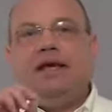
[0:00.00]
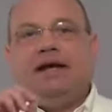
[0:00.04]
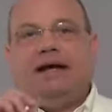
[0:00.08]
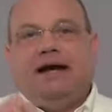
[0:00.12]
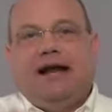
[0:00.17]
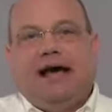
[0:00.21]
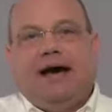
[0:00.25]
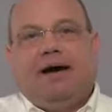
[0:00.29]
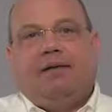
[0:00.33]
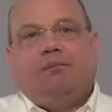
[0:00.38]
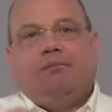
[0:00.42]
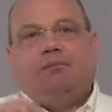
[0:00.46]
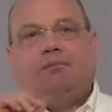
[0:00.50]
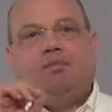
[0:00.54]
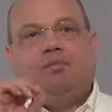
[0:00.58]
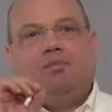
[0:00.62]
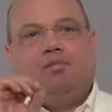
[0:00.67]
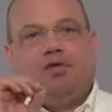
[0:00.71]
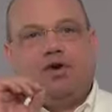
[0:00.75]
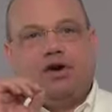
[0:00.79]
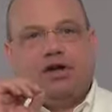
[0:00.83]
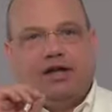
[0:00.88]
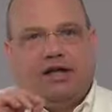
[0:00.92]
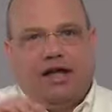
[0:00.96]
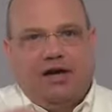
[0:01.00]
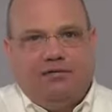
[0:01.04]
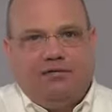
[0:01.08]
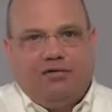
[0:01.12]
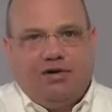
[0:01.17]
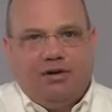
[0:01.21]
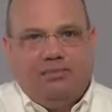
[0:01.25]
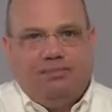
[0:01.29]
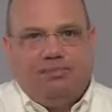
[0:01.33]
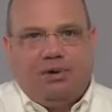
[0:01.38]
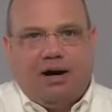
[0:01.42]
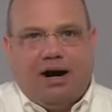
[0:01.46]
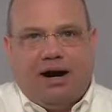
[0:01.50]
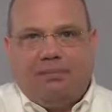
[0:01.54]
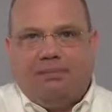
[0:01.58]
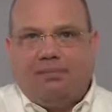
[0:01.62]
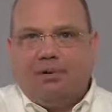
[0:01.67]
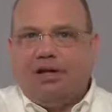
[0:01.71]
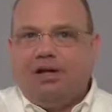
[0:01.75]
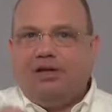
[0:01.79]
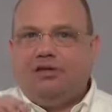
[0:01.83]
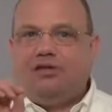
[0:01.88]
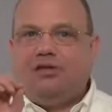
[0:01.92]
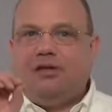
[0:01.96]
Now, for gifted
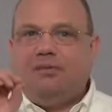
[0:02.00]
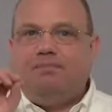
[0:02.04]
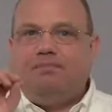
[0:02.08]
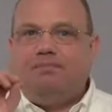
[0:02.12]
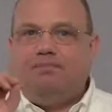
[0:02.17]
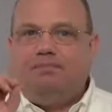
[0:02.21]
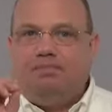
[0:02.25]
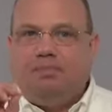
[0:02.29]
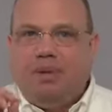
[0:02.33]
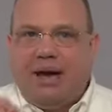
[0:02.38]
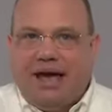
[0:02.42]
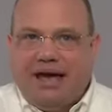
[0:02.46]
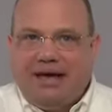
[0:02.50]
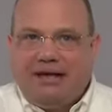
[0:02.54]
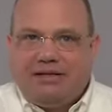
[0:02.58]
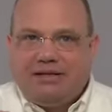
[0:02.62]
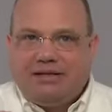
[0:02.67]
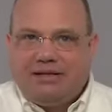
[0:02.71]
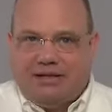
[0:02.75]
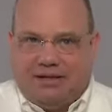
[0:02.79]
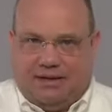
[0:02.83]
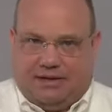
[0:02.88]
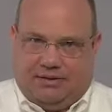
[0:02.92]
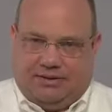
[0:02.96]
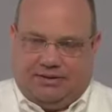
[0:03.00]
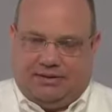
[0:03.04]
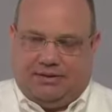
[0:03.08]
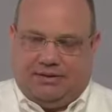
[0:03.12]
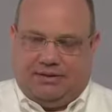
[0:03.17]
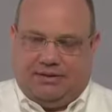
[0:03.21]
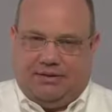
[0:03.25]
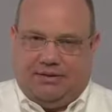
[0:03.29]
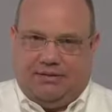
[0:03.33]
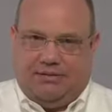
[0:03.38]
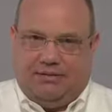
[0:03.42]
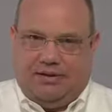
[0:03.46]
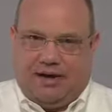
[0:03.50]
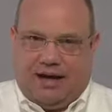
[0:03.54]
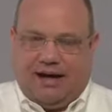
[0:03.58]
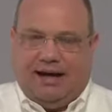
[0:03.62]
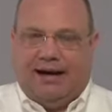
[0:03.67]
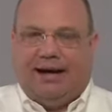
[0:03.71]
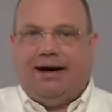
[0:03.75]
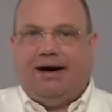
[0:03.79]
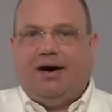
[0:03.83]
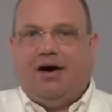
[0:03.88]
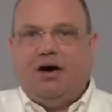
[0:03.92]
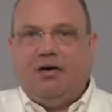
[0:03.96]
property, the basis, okay,
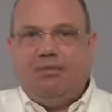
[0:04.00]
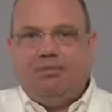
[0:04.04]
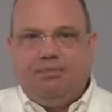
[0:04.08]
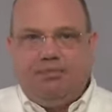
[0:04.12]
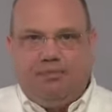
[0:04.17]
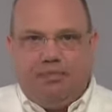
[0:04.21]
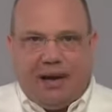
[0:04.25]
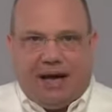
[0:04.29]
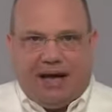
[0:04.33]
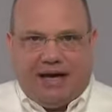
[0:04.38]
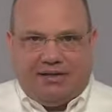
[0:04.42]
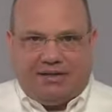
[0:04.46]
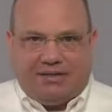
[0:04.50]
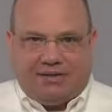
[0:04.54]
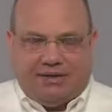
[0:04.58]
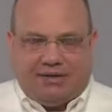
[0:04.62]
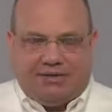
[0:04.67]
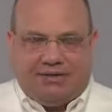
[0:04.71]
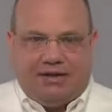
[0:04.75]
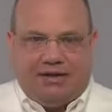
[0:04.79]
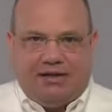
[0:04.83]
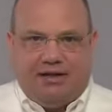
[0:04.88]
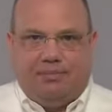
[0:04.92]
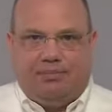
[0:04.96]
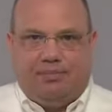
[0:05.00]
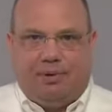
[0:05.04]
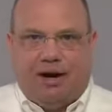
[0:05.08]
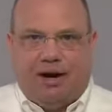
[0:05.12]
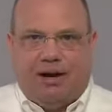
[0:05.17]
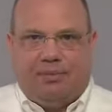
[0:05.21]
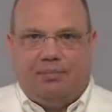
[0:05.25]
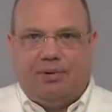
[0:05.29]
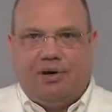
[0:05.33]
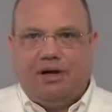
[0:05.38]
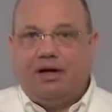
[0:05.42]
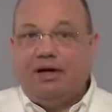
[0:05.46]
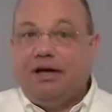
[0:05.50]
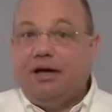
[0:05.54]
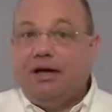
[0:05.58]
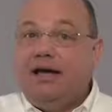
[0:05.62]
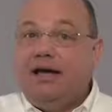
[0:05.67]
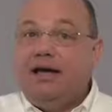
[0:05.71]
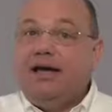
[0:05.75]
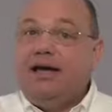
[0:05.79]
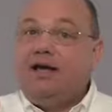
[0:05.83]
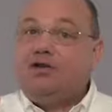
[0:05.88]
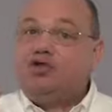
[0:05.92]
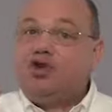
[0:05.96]
our basis in the property
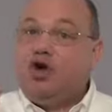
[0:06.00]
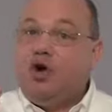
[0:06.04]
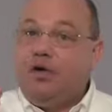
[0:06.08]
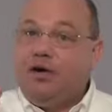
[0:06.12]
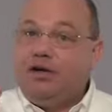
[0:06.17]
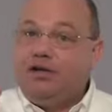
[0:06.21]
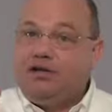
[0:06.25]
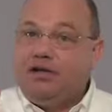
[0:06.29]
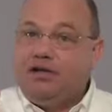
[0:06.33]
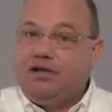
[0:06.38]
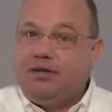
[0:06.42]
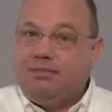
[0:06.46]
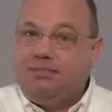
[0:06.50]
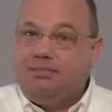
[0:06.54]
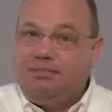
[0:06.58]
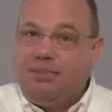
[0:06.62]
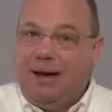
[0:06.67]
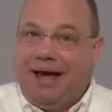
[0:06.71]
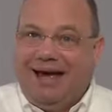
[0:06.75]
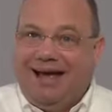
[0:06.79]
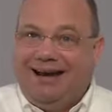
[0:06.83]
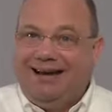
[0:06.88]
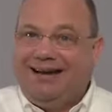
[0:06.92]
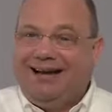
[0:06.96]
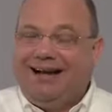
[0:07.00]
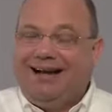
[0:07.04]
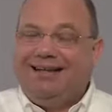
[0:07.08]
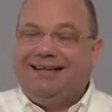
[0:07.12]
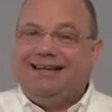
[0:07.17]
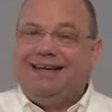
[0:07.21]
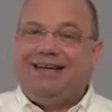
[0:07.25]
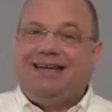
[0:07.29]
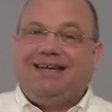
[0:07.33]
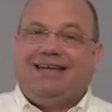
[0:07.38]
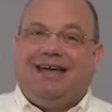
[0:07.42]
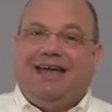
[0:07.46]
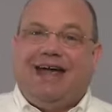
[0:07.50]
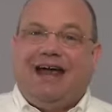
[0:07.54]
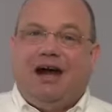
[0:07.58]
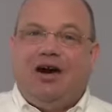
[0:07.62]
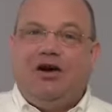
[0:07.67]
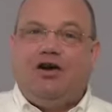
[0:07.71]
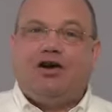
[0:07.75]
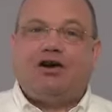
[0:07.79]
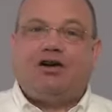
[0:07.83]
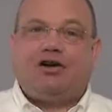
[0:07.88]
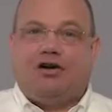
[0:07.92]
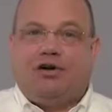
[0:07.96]
is going to depend on the
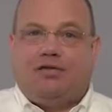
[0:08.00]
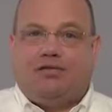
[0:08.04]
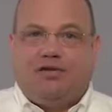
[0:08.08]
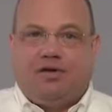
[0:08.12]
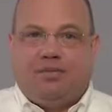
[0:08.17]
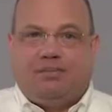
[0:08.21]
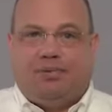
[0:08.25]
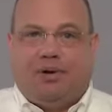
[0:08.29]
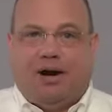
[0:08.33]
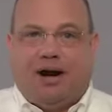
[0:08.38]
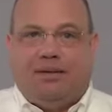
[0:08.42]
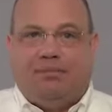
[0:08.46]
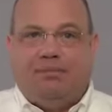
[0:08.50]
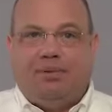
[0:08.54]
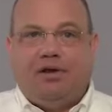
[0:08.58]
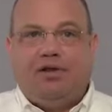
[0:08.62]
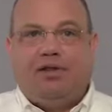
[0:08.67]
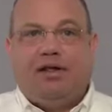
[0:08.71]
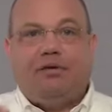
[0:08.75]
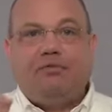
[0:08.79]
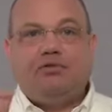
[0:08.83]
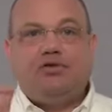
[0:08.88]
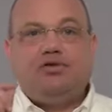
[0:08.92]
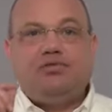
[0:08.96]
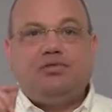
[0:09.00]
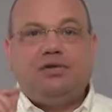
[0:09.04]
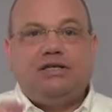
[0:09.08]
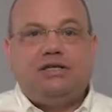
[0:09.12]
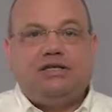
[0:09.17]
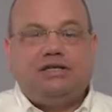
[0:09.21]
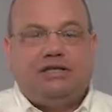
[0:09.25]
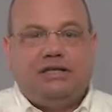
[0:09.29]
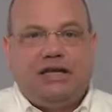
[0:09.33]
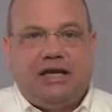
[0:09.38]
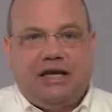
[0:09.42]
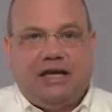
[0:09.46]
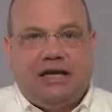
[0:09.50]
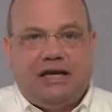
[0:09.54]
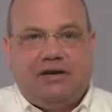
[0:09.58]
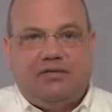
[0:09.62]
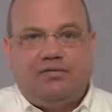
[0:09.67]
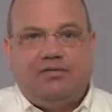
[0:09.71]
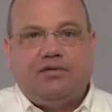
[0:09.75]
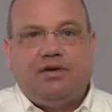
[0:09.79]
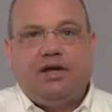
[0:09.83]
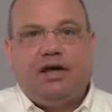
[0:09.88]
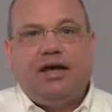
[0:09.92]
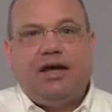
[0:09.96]
character of the property that was
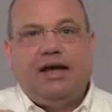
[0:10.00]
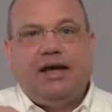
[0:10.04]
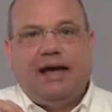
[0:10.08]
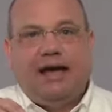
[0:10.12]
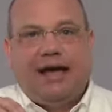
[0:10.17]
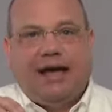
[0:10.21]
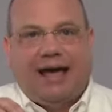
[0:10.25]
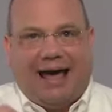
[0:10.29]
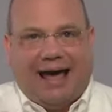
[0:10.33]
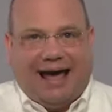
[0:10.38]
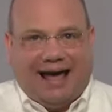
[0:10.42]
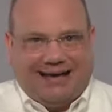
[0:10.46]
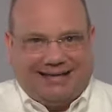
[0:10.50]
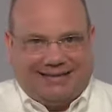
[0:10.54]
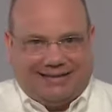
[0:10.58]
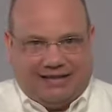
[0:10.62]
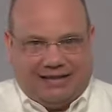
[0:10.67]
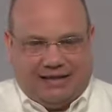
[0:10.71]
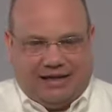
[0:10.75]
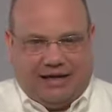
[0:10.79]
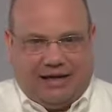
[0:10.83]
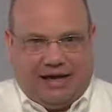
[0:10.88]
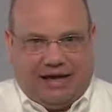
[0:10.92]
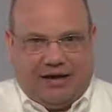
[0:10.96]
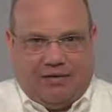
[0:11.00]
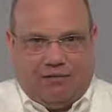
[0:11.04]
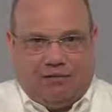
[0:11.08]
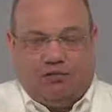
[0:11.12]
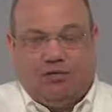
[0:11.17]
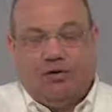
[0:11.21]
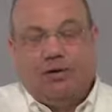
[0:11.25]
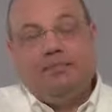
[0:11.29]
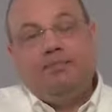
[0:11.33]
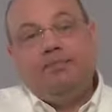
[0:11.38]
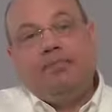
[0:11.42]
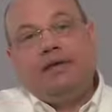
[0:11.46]
received as the gift.